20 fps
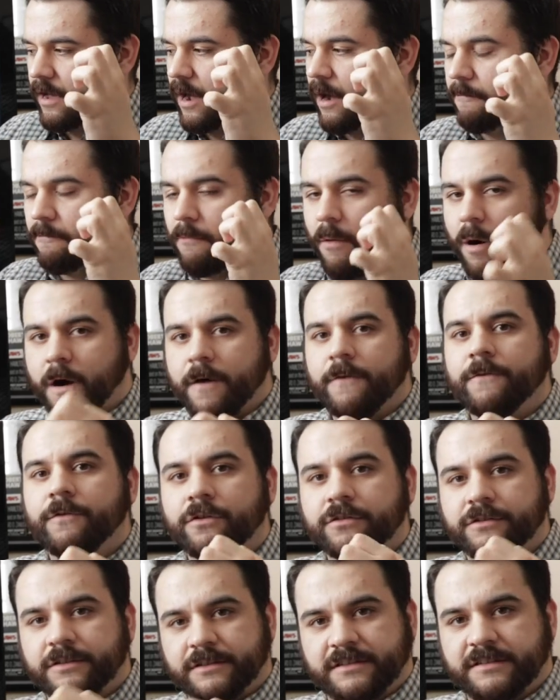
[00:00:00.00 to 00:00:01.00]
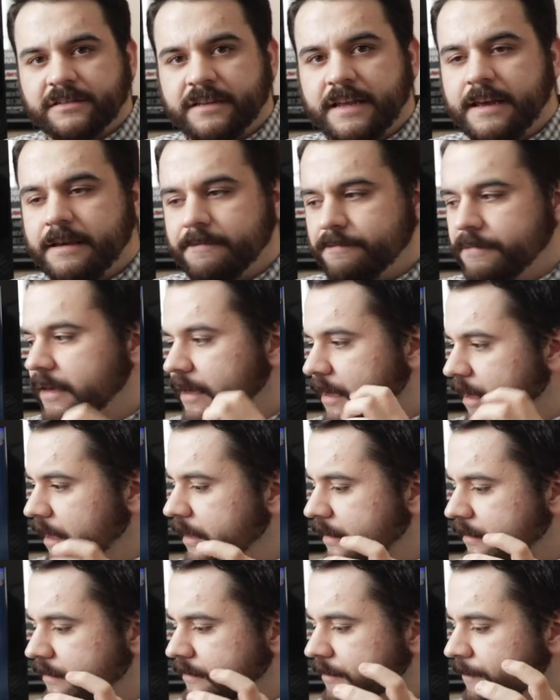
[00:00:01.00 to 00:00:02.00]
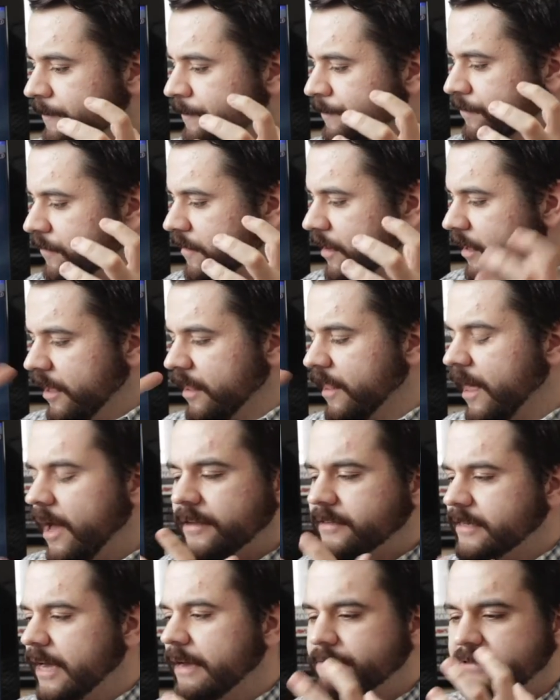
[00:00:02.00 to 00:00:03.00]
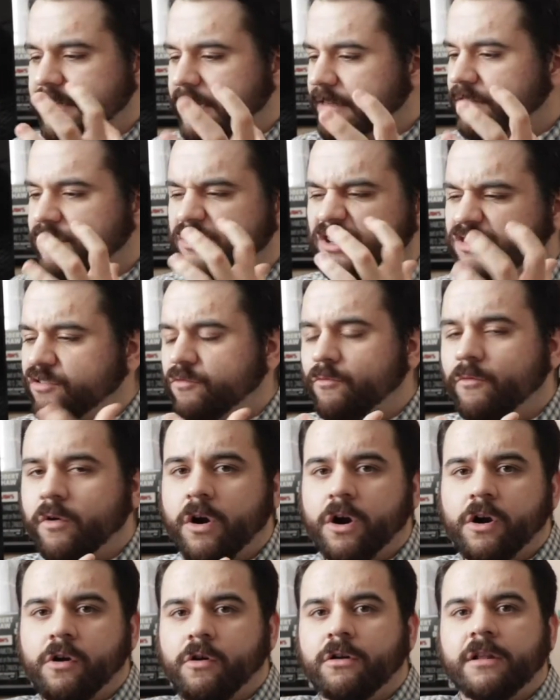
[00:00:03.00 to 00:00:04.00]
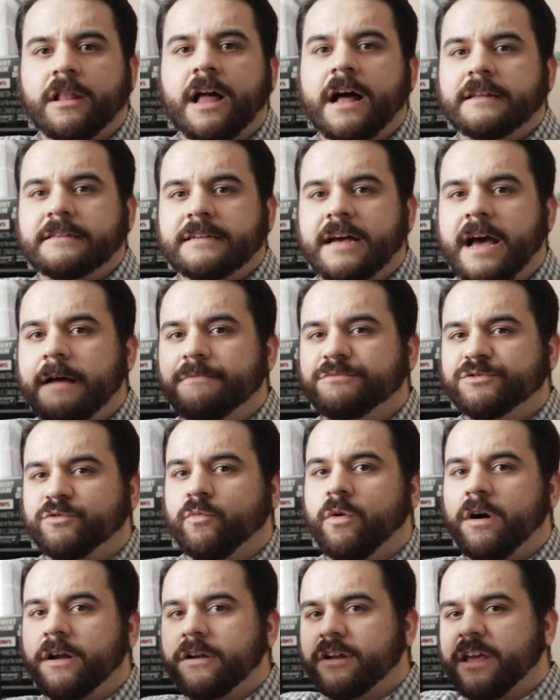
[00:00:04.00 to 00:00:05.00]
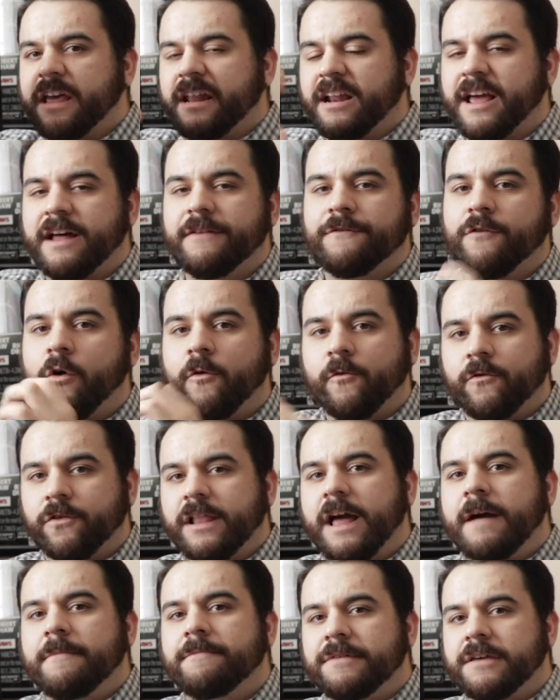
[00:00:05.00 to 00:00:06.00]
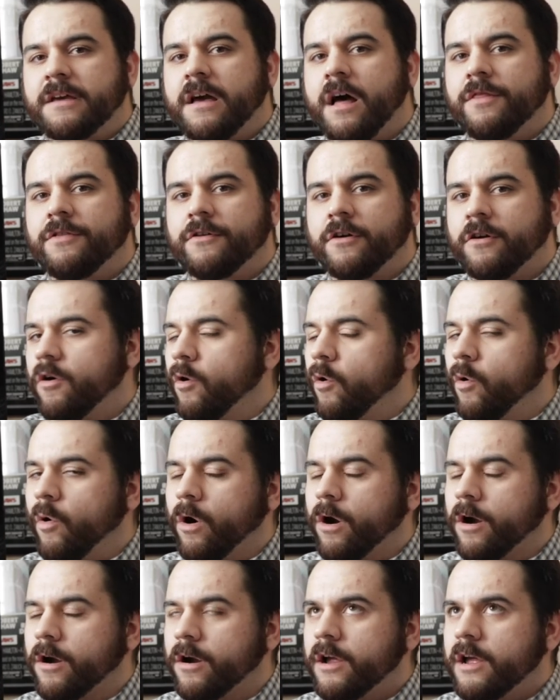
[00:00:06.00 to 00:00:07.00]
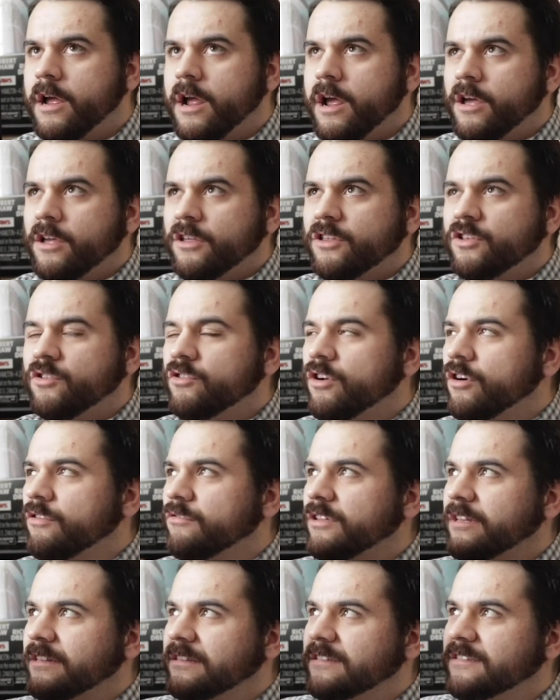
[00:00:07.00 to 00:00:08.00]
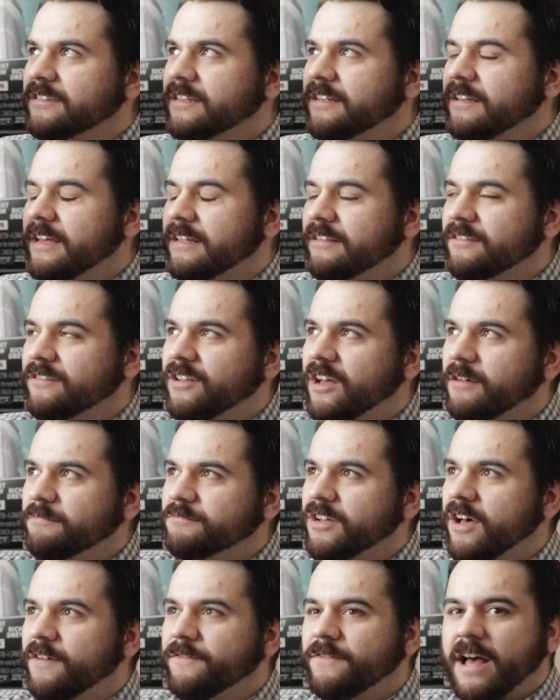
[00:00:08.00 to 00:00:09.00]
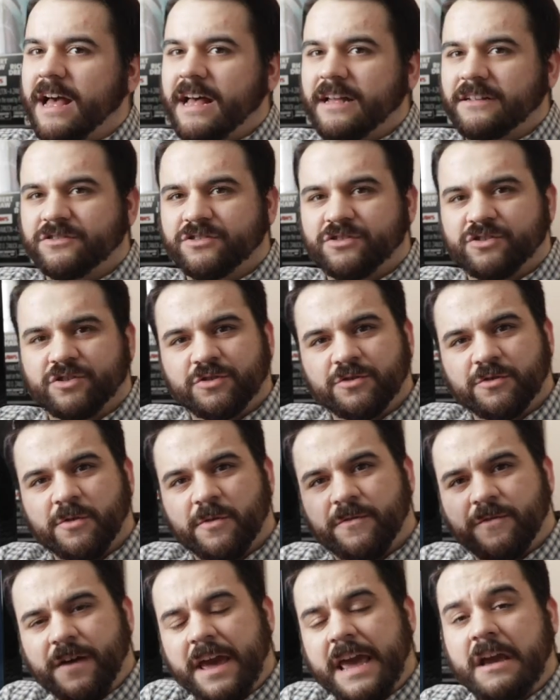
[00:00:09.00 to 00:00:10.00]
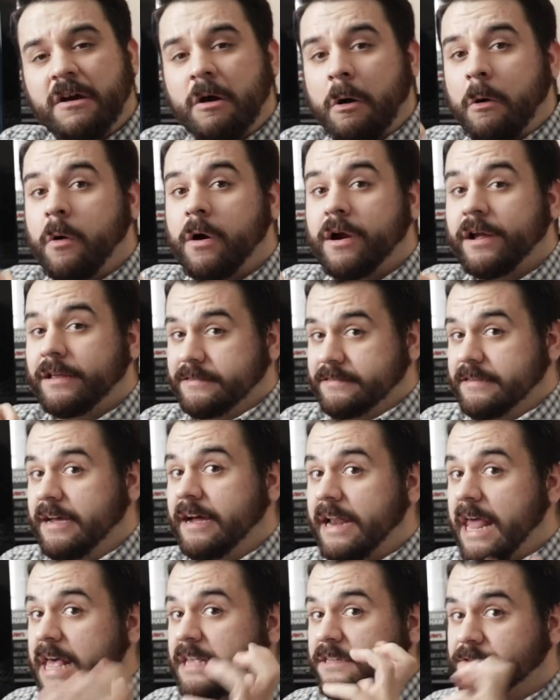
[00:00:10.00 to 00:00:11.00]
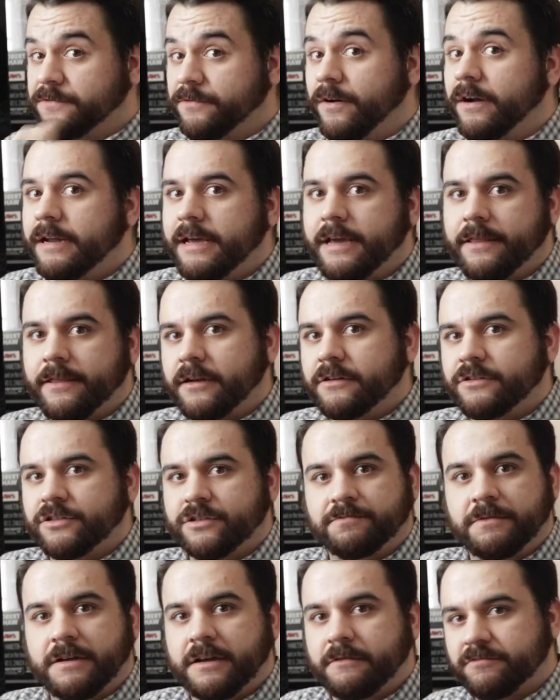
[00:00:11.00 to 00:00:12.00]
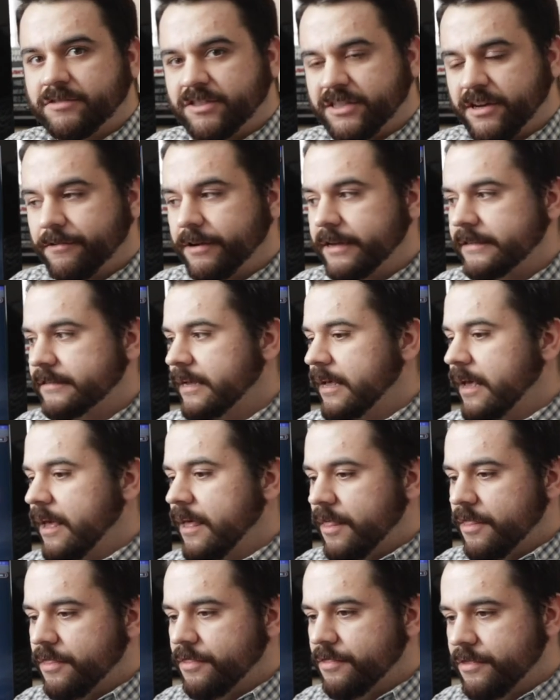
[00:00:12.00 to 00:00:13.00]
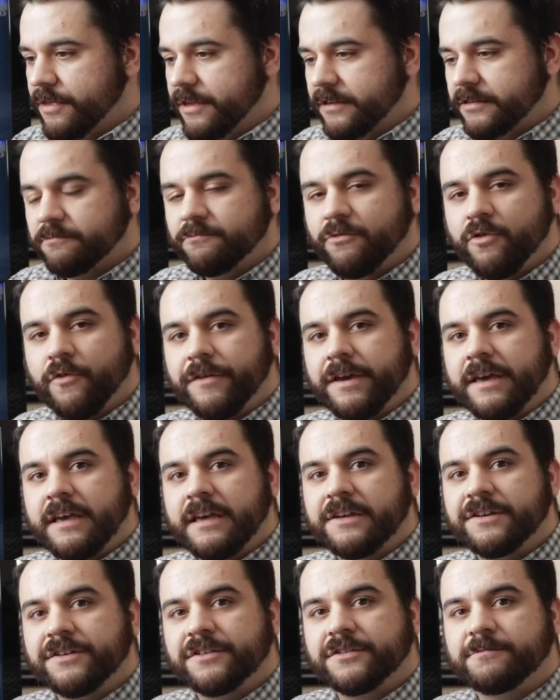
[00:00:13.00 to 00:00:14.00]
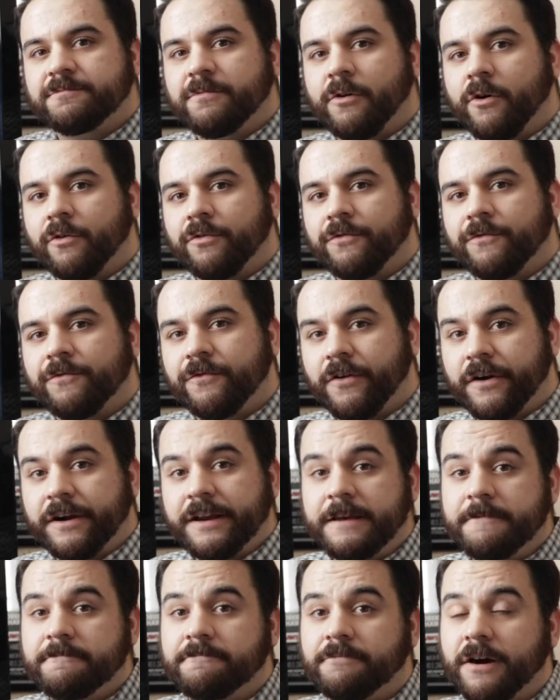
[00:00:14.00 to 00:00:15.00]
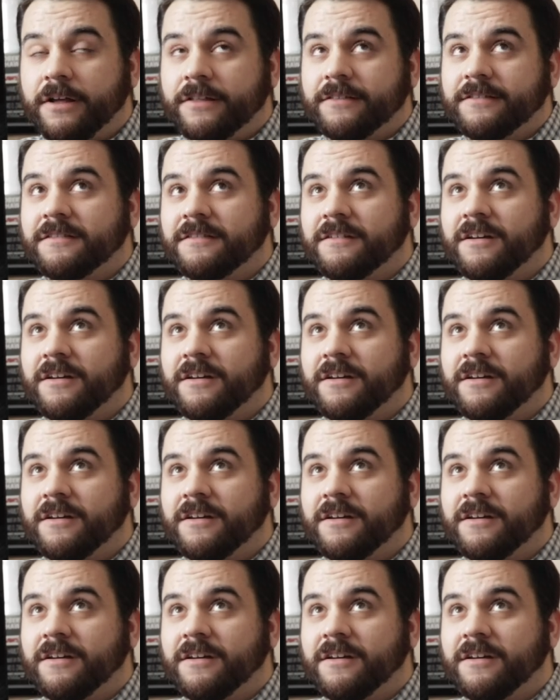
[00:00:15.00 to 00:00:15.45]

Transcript: a marvel to see because a lot of times that doesn't work or a lot of times one can kind of overlap the other or you know it's it comes off as too fake or it's not as funny and then it just becomes serious this movie is both funny but